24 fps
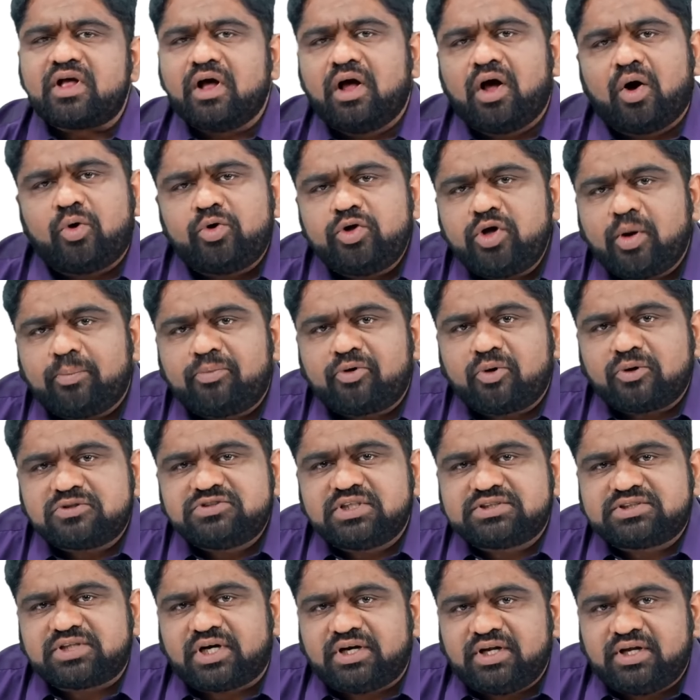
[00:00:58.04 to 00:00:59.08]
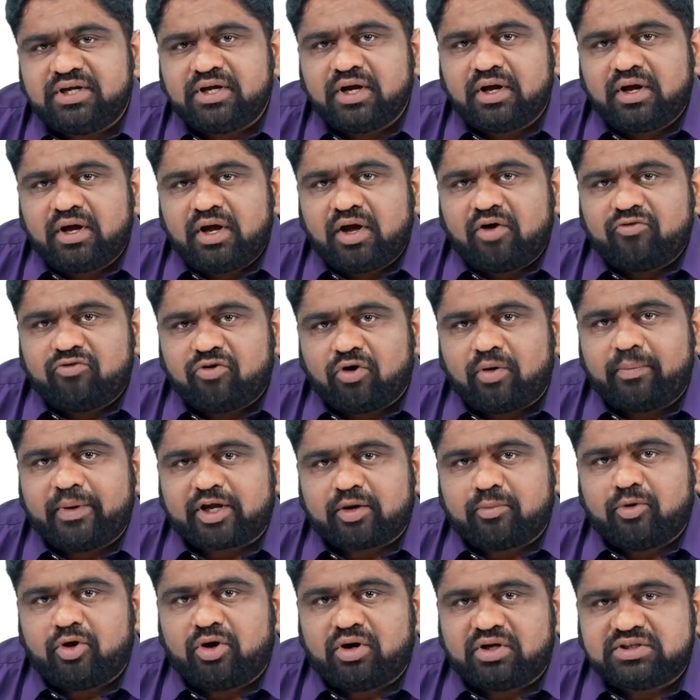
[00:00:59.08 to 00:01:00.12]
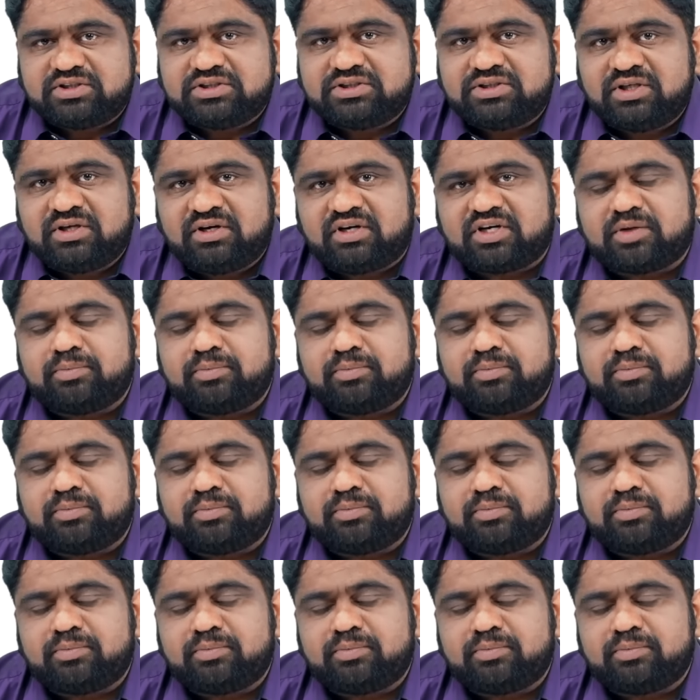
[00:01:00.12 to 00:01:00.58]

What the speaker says: how do you approach the study for microbiology?